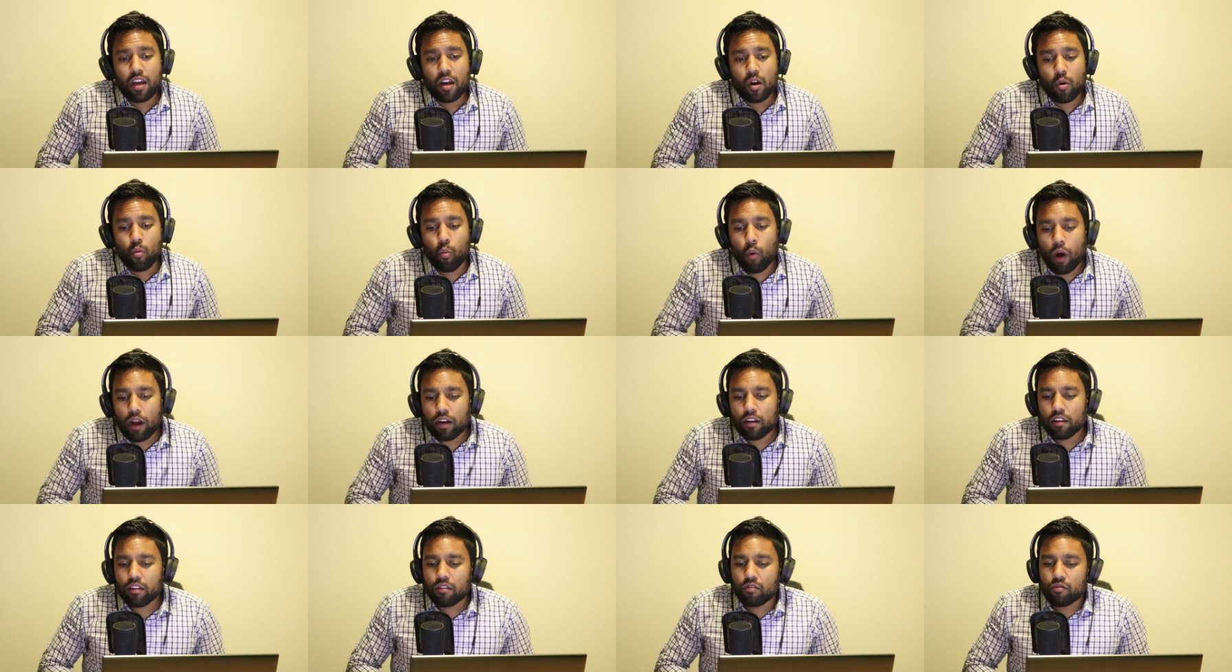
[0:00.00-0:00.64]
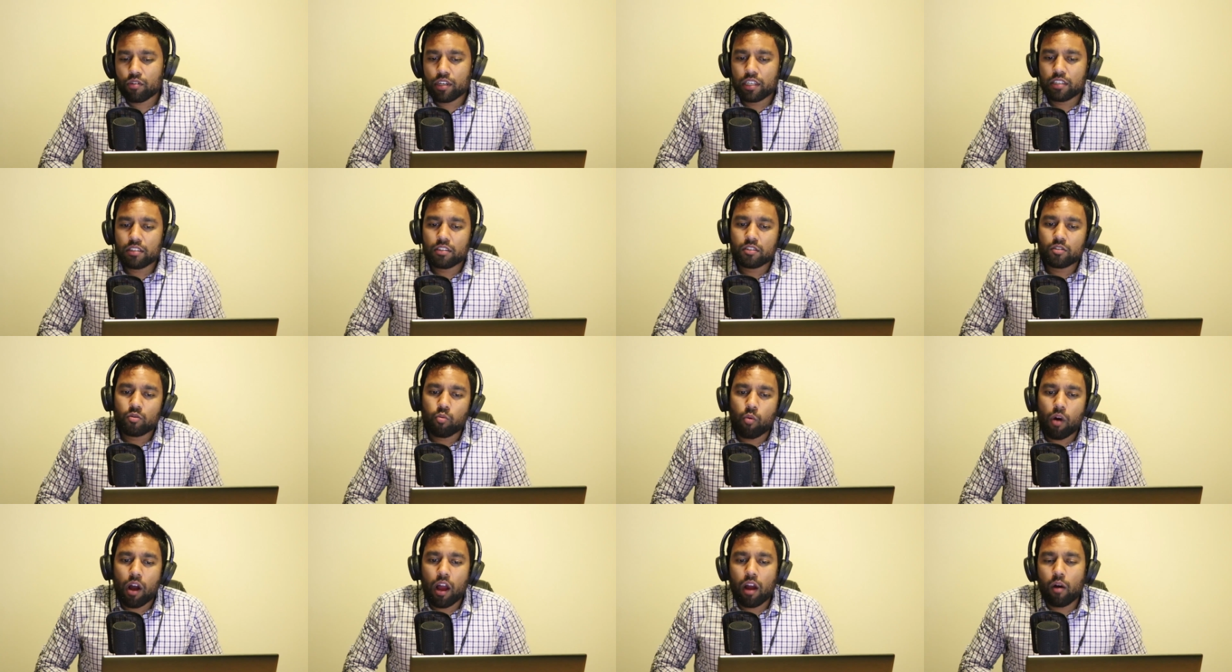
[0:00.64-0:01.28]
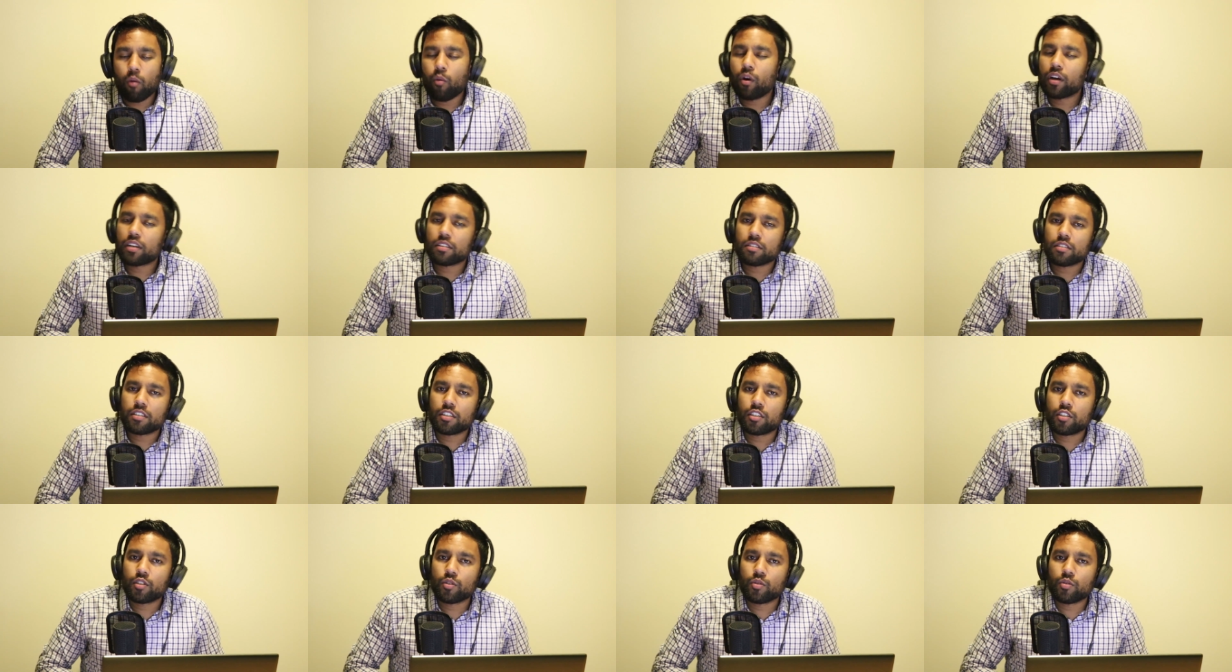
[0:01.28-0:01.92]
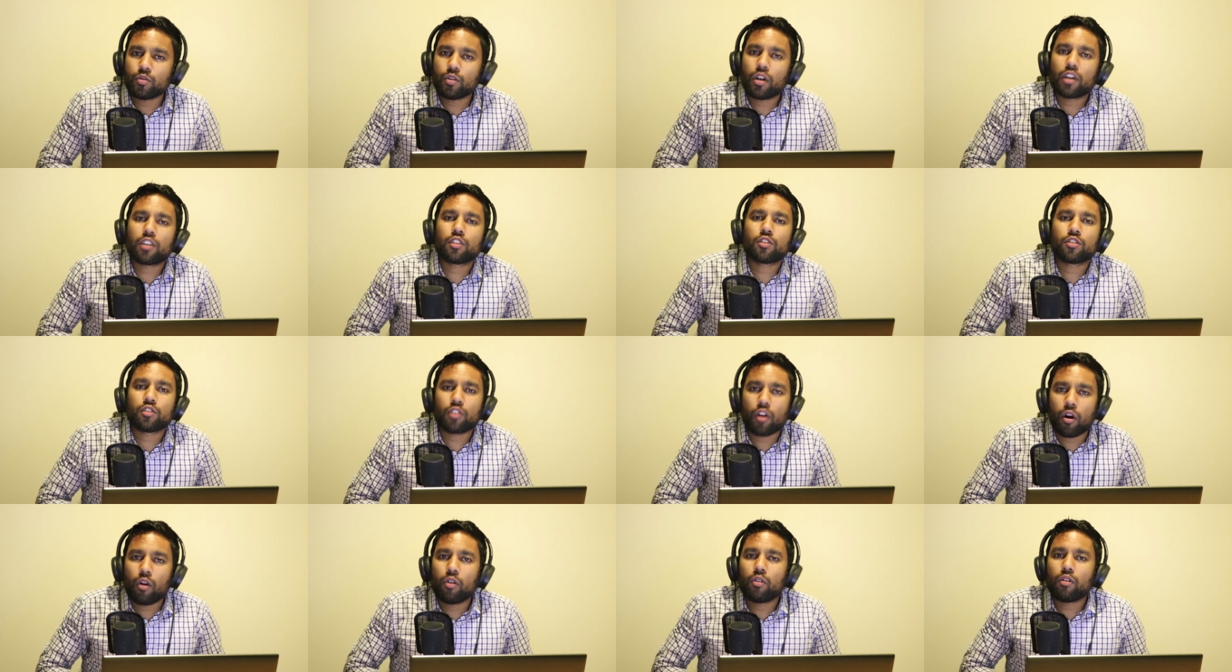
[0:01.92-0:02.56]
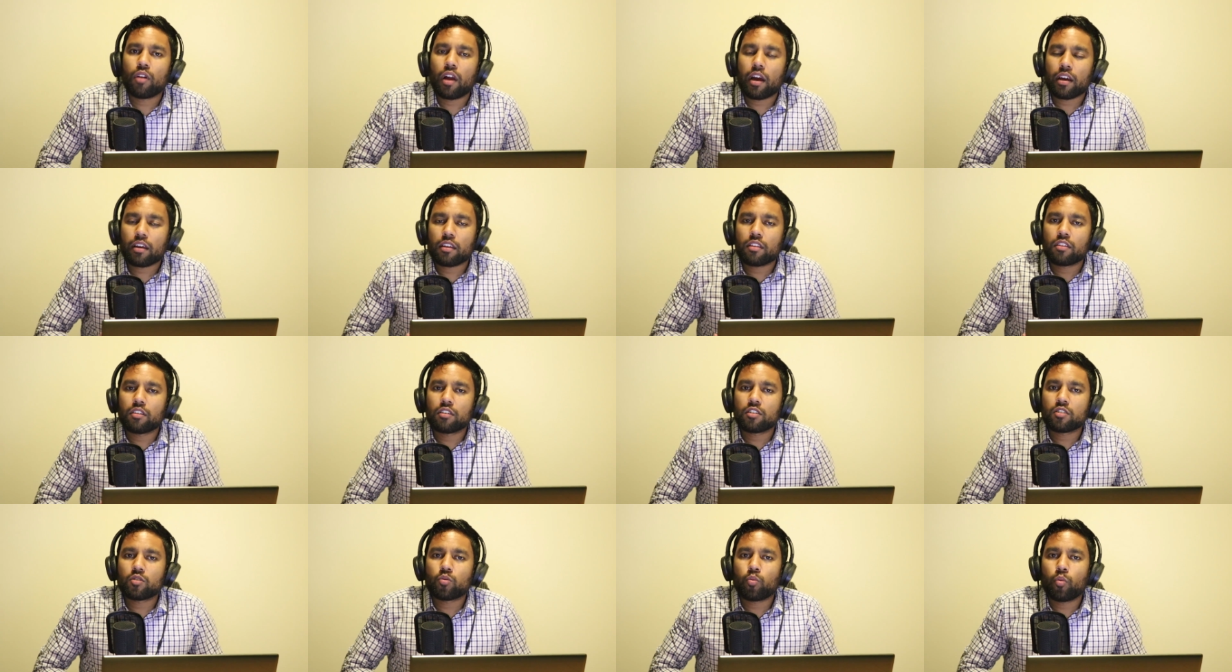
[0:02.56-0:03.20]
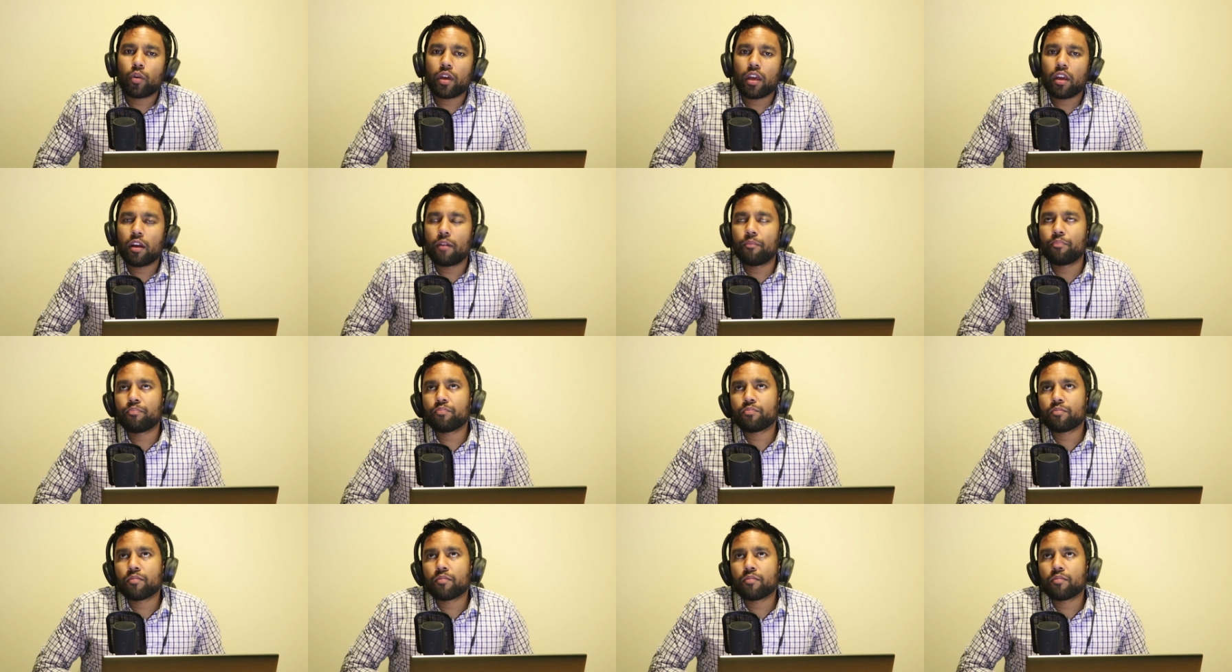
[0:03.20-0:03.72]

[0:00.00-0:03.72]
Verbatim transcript: one of the reasons why I wanted to do a show like this where